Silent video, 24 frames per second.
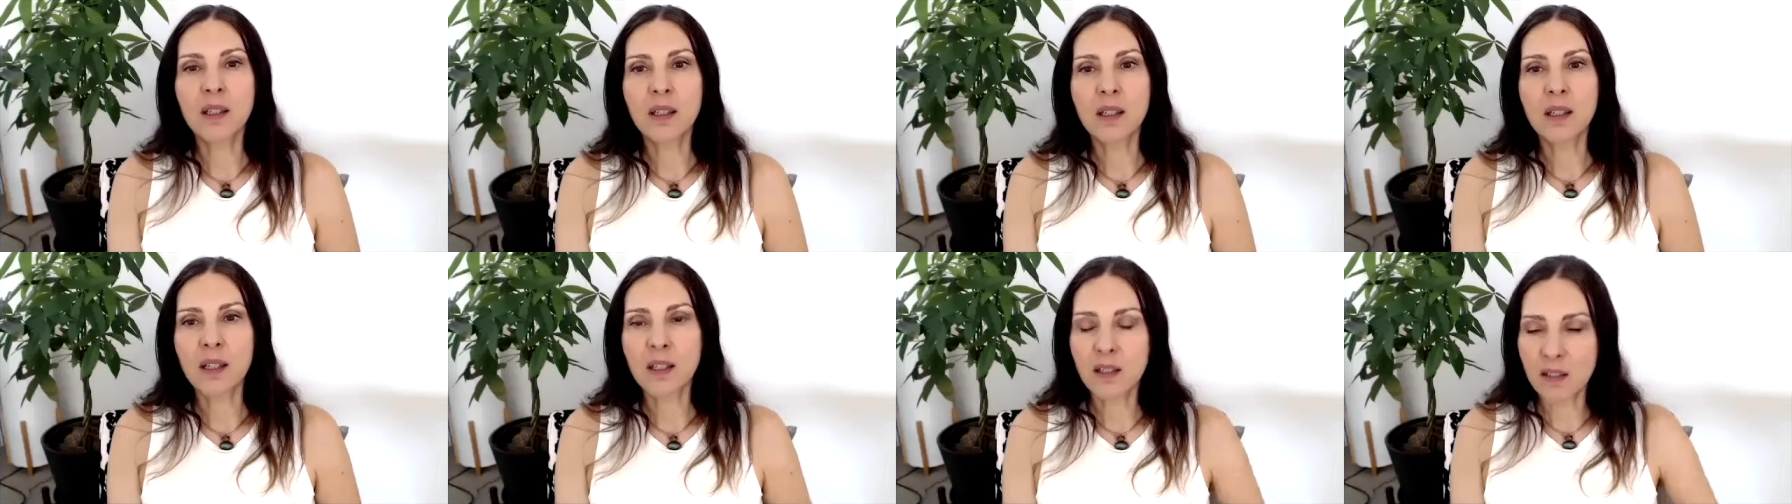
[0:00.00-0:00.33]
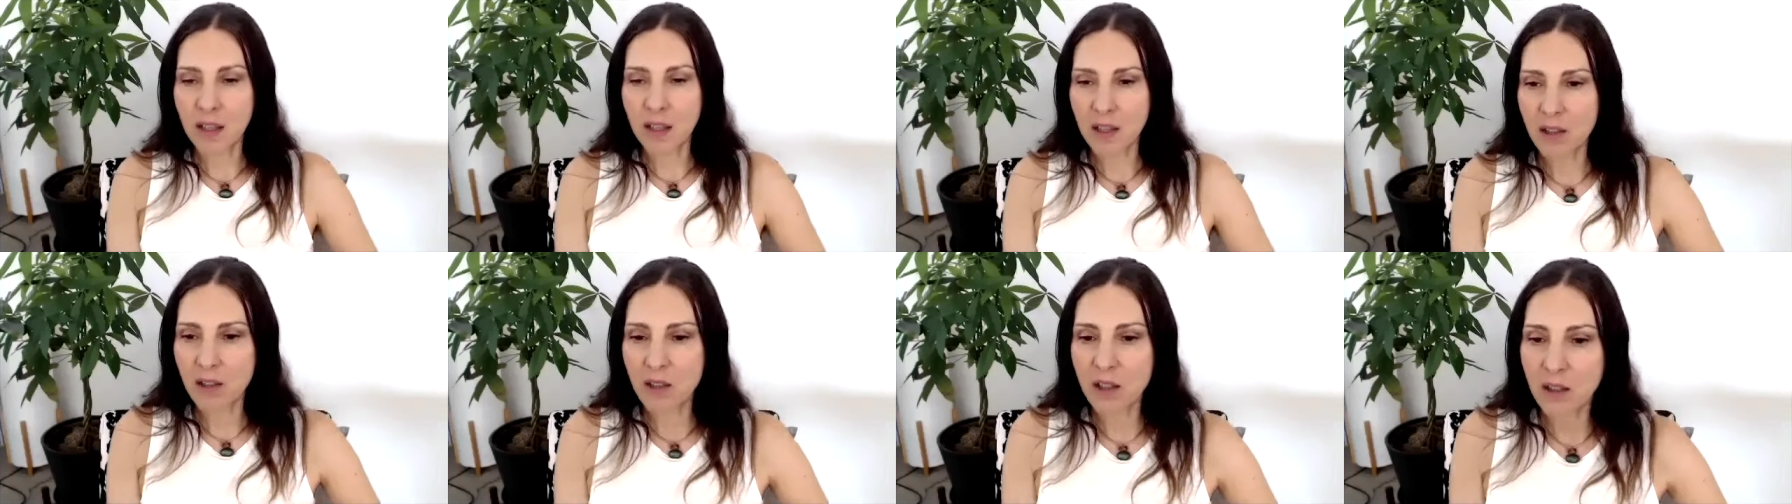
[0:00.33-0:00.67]
a
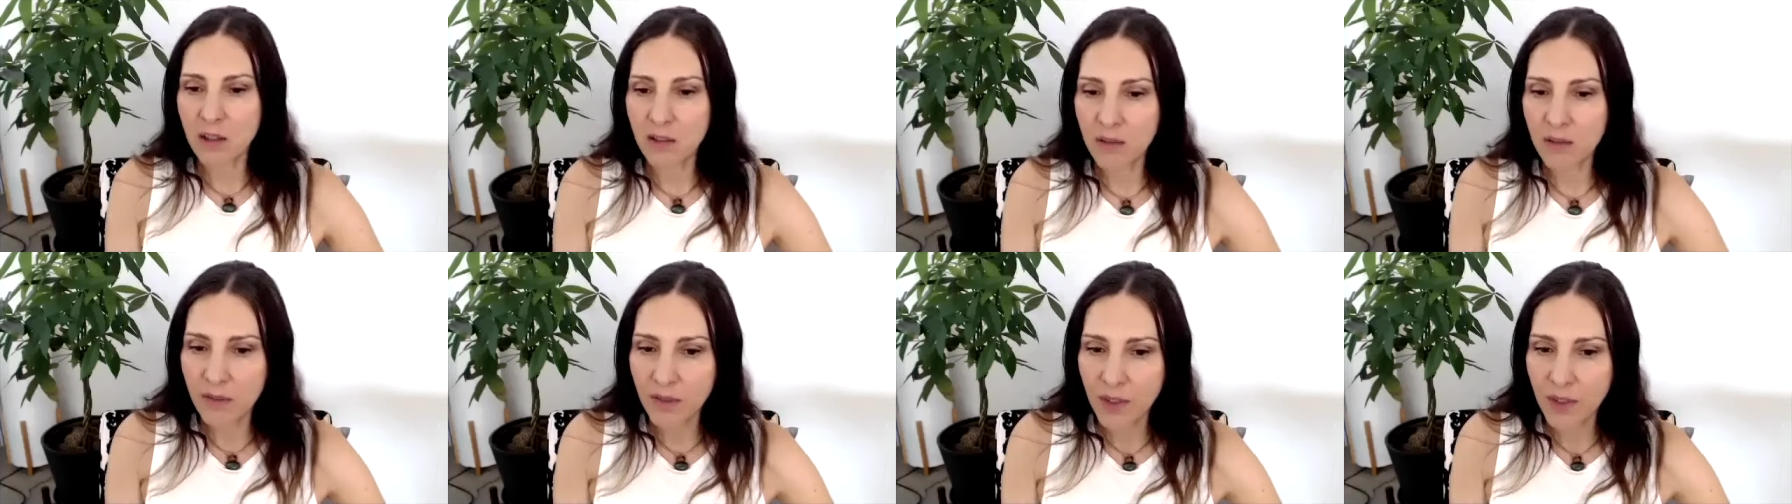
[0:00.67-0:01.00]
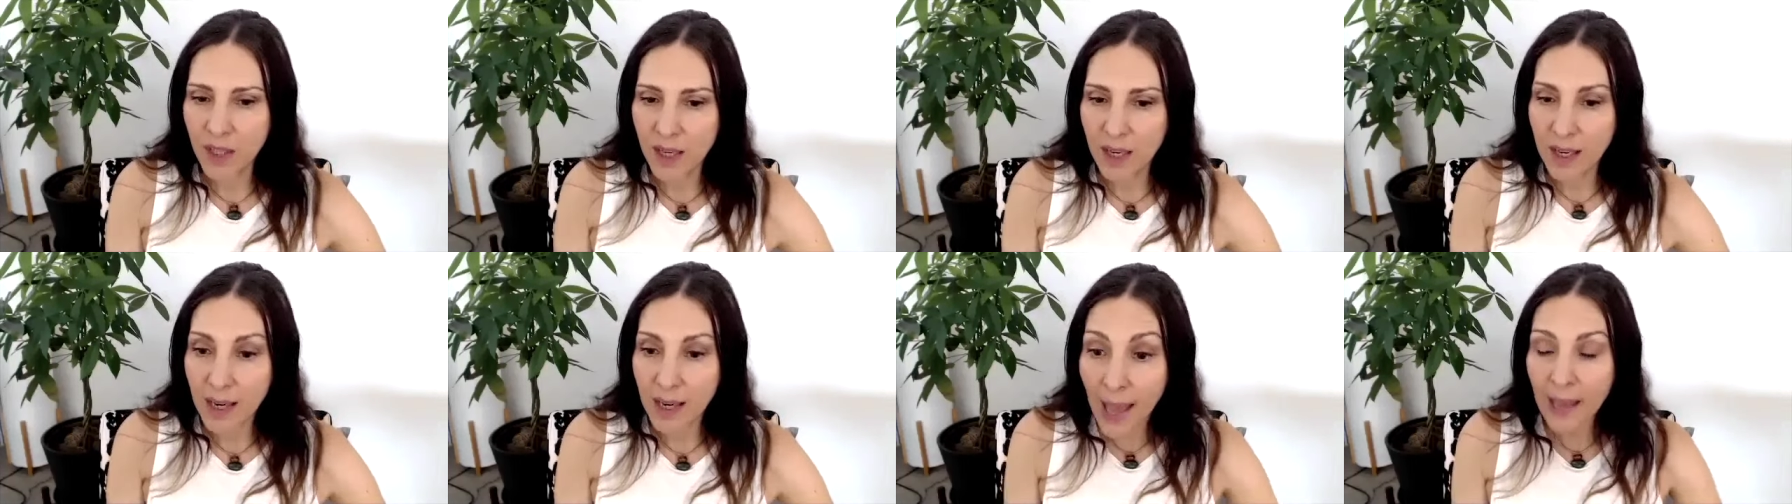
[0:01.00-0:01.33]
sense of
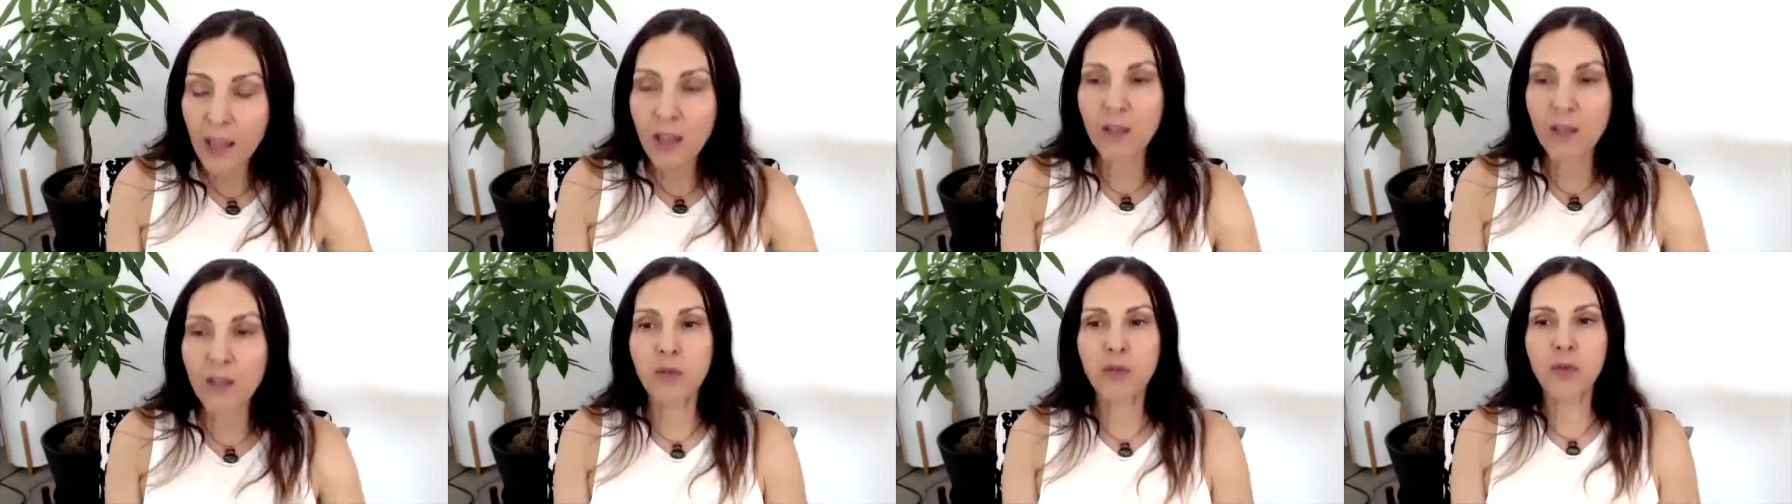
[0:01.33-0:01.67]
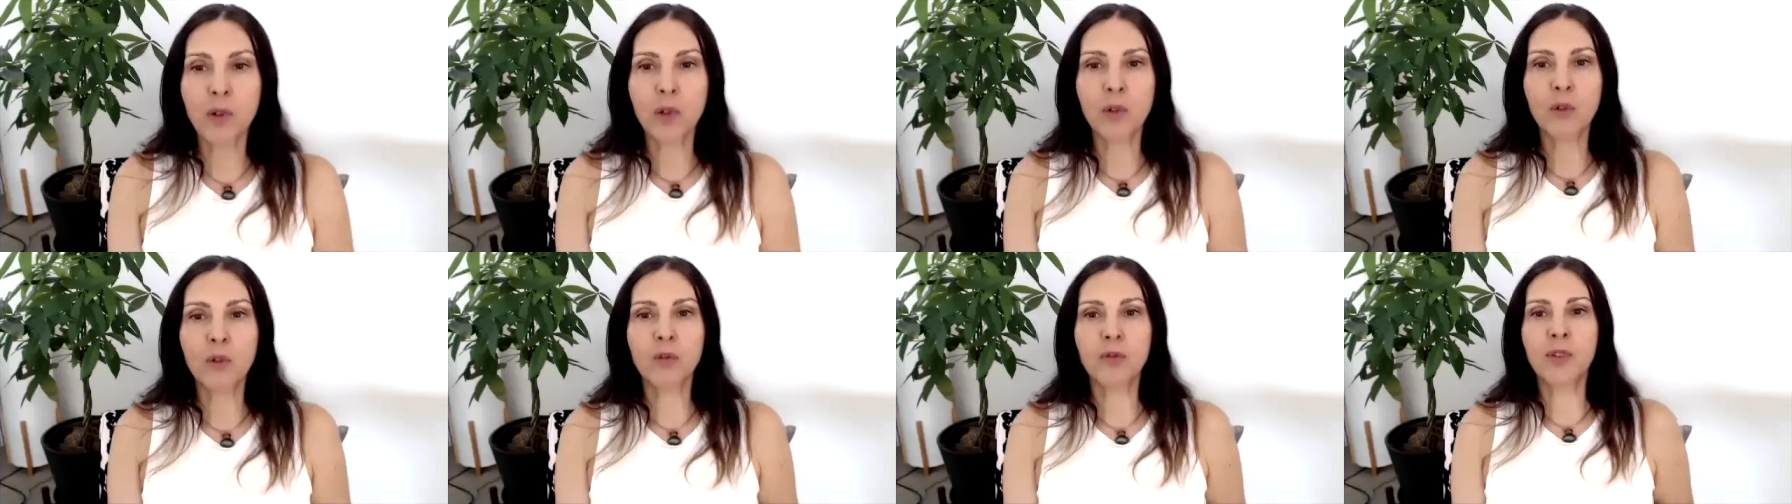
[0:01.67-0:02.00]
lack of
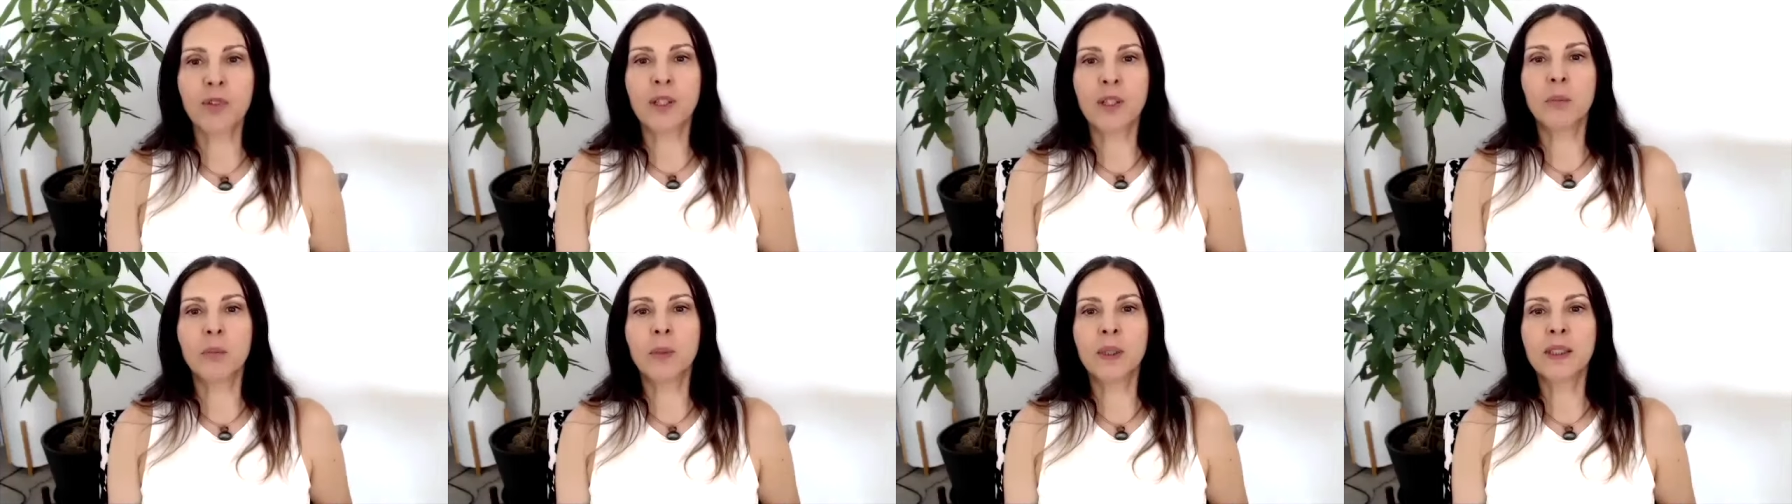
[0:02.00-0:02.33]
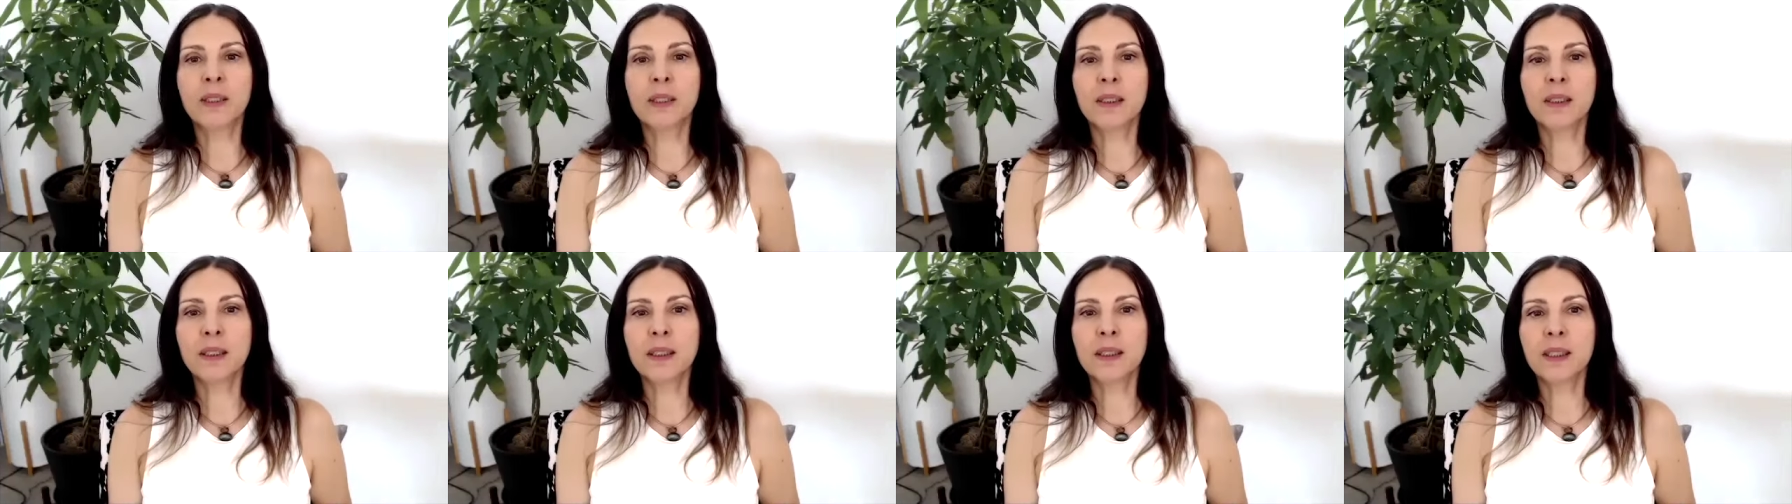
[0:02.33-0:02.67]

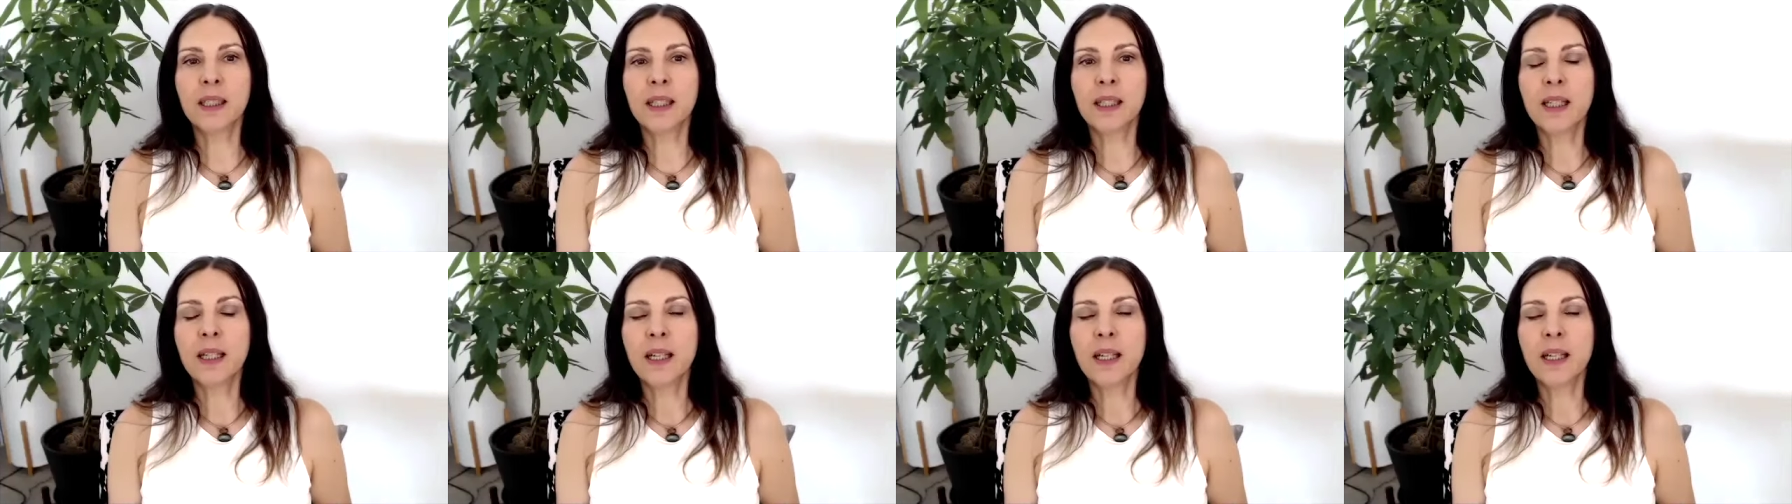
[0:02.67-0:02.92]
fulfillment,